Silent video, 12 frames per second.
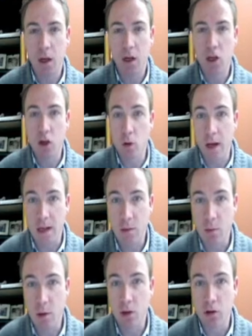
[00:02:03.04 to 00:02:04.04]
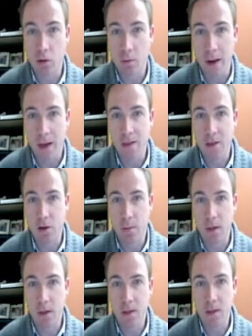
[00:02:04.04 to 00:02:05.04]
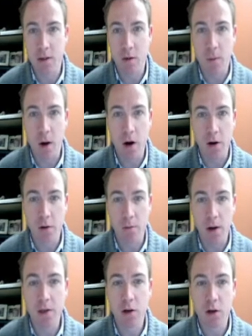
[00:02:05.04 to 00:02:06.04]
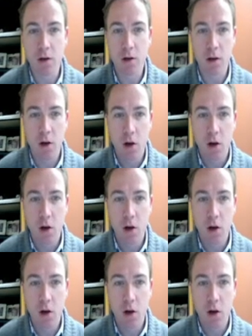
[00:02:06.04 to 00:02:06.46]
showcase what you do best in your business, in your bar, your restaurant.